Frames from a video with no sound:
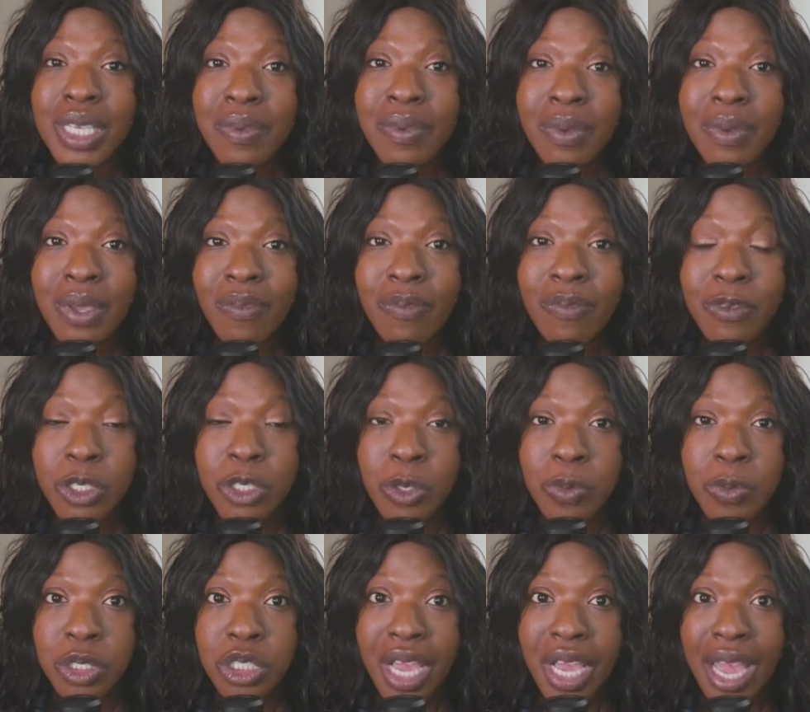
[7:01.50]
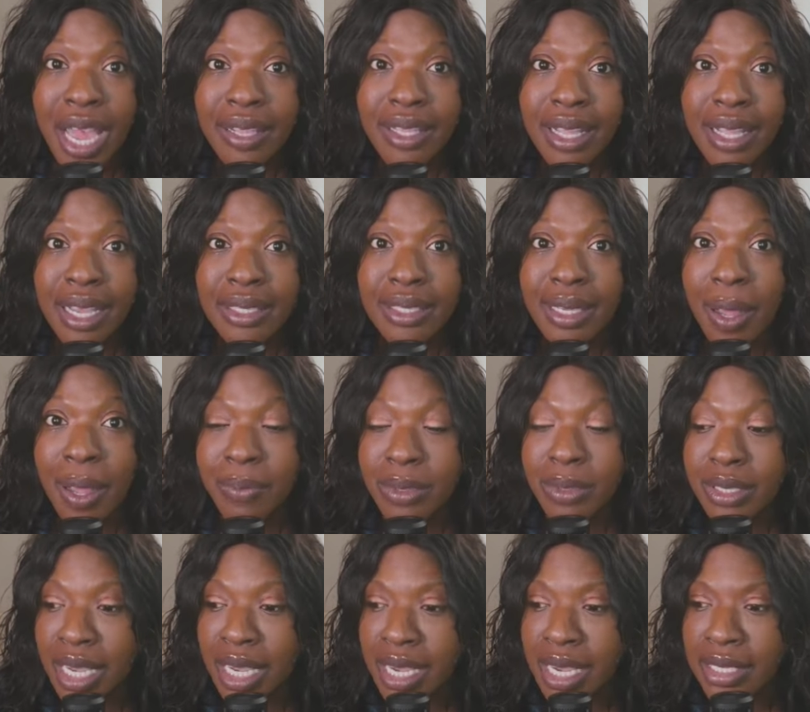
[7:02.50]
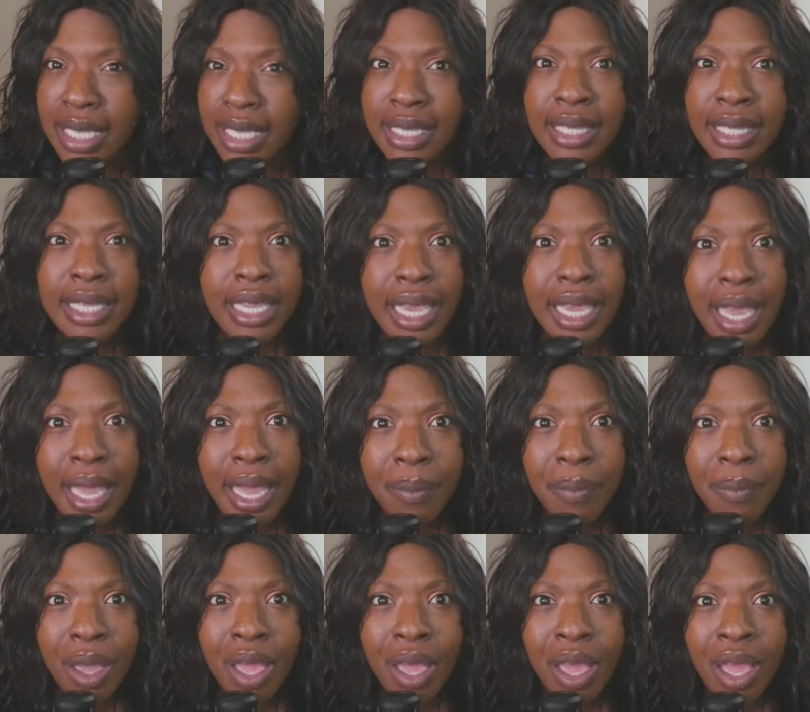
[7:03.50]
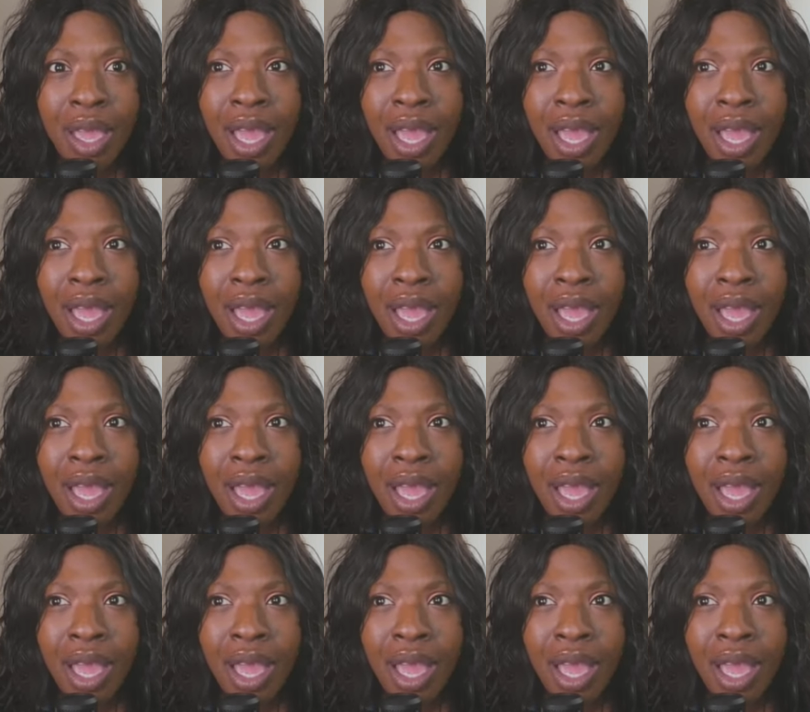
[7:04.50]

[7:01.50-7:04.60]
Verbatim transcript: given me a super chat in the last couple days. Liam,